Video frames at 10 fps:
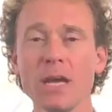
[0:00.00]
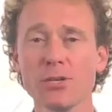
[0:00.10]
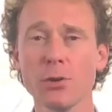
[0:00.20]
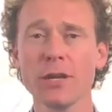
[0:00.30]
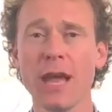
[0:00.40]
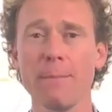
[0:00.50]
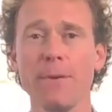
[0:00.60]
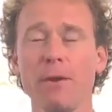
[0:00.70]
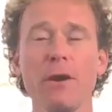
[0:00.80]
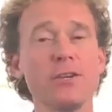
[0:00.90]
And during that
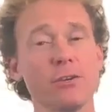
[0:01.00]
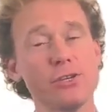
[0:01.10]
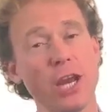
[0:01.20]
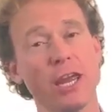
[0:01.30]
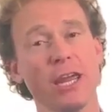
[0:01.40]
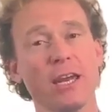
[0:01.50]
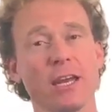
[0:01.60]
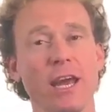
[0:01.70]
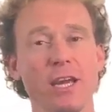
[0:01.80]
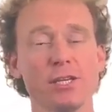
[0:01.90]
period, you're checking in
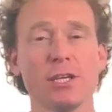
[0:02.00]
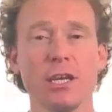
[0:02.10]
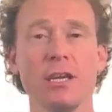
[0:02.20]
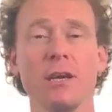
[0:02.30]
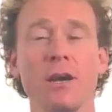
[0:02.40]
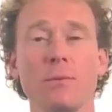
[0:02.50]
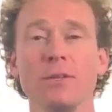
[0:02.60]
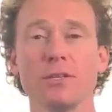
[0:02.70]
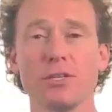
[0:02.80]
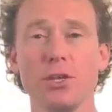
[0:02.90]
occasionally
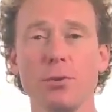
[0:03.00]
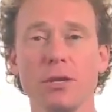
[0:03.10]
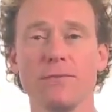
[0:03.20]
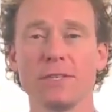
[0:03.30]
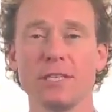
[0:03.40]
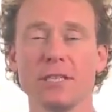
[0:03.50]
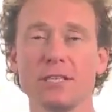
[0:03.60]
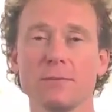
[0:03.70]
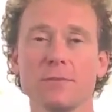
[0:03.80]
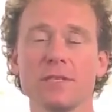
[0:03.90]
with the steward of the
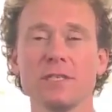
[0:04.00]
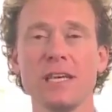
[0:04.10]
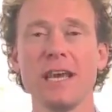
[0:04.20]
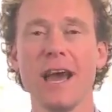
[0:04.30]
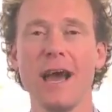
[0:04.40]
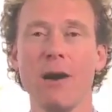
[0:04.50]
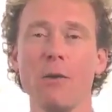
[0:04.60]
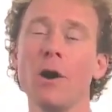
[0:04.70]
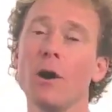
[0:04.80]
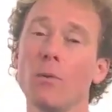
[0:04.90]
system to see
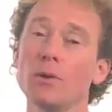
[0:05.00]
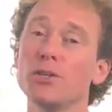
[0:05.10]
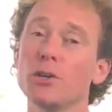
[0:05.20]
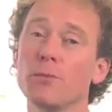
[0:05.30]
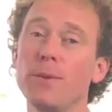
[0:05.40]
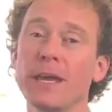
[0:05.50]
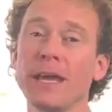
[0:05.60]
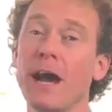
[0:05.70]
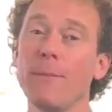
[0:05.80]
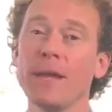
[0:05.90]
how what you're
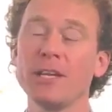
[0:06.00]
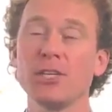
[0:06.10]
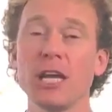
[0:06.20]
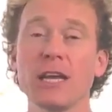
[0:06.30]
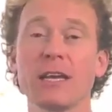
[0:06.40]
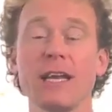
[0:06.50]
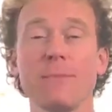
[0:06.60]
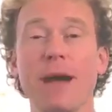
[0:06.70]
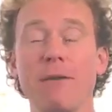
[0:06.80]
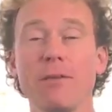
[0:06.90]
picking up energetically
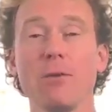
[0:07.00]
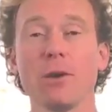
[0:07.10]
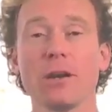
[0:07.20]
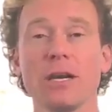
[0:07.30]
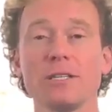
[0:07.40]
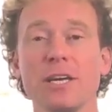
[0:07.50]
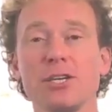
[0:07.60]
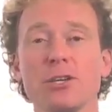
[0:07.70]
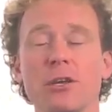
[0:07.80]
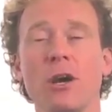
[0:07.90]
about the
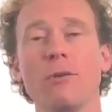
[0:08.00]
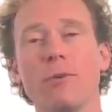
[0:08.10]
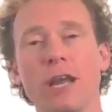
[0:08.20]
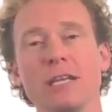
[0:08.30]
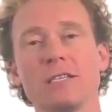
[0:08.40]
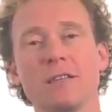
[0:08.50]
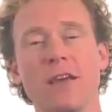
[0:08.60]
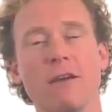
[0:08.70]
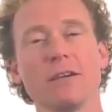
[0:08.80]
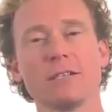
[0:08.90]
organization relates to
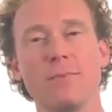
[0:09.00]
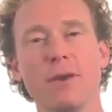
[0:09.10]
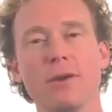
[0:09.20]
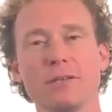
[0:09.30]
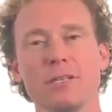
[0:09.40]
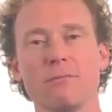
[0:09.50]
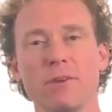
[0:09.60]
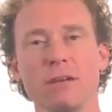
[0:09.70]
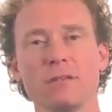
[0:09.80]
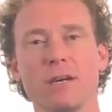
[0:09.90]
their experience in
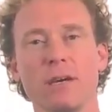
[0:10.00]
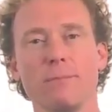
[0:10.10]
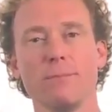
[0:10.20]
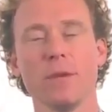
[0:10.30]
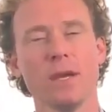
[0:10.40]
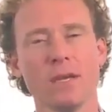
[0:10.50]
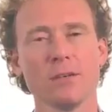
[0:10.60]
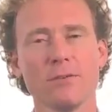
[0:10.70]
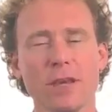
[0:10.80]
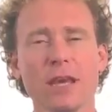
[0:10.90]
real time.
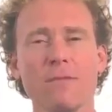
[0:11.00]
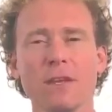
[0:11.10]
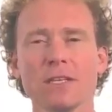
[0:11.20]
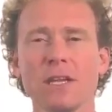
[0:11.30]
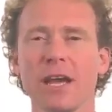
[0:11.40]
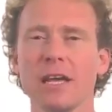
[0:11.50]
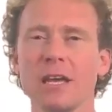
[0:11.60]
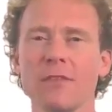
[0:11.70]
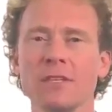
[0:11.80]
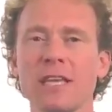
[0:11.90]
So think of it as like
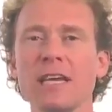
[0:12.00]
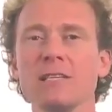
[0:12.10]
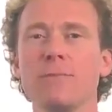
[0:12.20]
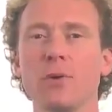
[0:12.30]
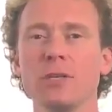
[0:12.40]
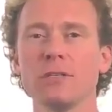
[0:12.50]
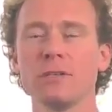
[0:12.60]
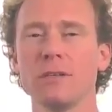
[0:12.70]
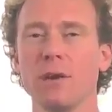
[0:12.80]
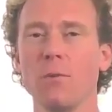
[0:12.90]
another data
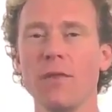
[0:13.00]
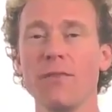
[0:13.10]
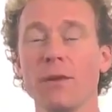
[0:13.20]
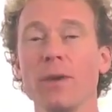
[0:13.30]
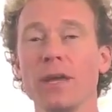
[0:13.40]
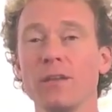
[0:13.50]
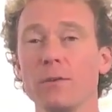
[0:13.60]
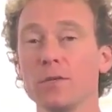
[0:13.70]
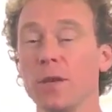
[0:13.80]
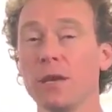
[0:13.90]
point. One thing we can
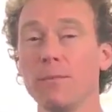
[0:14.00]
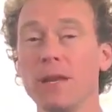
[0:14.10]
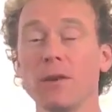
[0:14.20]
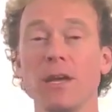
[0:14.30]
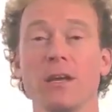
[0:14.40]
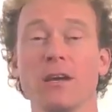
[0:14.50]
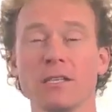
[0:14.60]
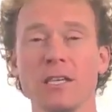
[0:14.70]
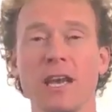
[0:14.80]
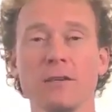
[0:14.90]
do is we can be looking at
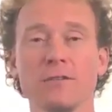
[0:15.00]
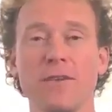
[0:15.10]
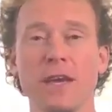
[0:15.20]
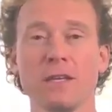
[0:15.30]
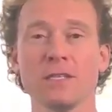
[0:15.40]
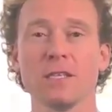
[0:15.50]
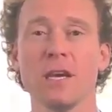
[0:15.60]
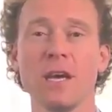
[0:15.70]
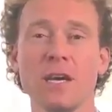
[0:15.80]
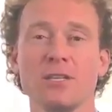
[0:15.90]
our sales figures,
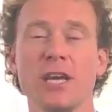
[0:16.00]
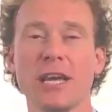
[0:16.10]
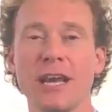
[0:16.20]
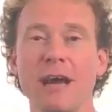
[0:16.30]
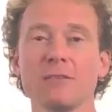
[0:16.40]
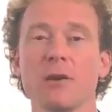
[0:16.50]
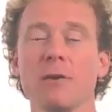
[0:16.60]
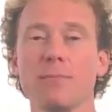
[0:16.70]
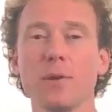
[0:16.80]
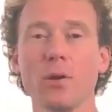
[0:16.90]
checking out
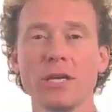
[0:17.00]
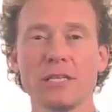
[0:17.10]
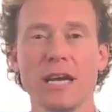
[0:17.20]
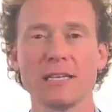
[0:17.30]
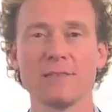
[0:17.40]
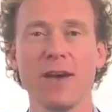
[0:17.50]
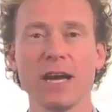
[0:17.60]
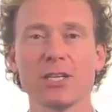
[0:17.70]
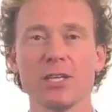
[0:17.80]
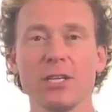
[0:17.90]
our employee
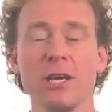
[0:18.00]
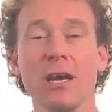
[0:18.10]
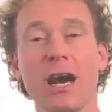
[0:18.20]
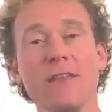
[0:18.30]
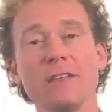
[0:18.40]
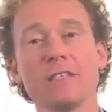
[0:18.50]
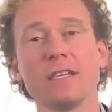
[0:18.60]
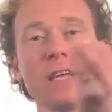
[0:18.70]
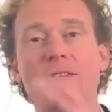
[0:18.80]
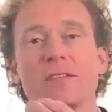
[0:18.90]
satisfaction, and this is
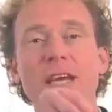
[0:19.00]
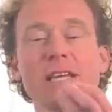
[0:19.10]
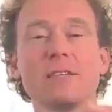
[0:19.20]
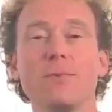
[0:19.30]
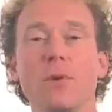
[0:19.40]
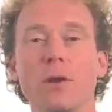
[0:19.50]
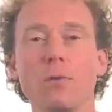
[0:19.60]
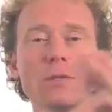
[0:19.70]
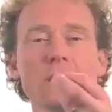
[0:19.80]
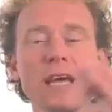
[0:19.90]
another data
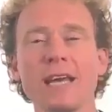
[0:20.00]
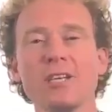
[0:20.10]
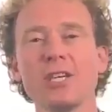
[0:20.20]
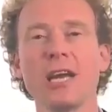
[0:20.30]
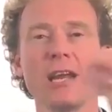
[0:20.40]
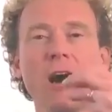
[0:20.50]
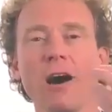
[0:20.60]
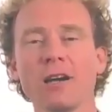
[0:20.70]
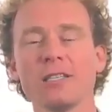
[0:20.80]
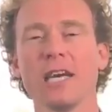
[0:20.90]
point. What's the energetic
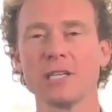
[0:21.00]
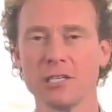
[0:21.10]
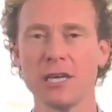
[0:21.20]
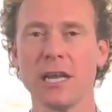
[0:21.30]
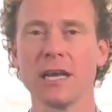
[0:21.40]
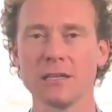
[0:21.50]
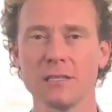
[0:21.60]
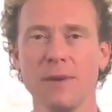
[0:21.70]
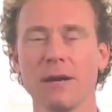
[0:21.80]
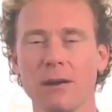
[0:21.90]
architecture telling
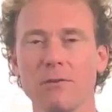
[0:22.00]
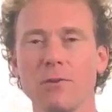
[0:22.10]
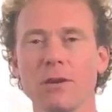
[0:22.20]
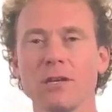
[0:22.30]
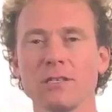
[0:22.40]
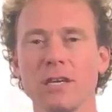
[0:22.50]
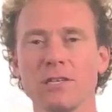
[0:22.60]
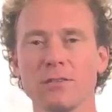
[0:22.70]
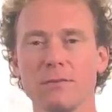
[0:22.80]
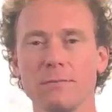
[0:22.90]
us about our
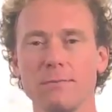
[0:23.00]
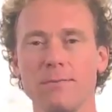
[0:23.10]
organization?